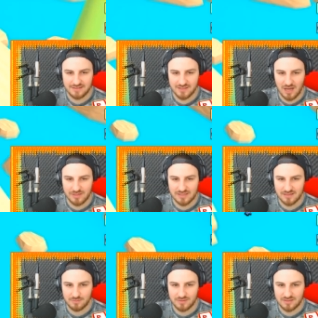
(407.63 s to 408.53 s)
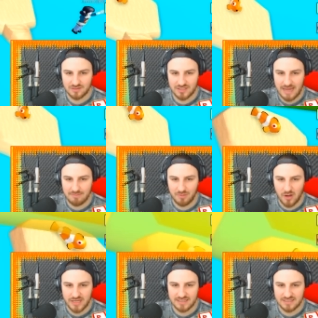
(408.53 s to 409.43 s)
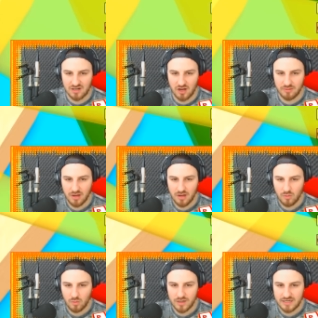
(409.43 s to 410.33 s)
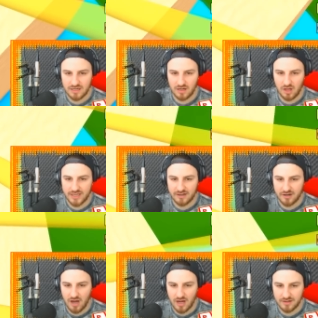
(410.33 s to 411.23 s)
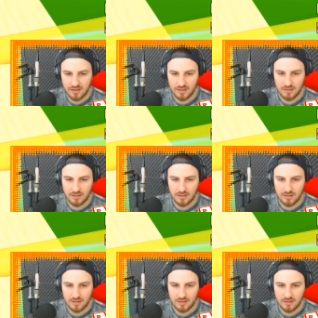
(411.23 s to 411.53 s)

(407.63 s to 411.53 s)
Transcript: Thomas, I'm getting by you this time, whether you like it or not.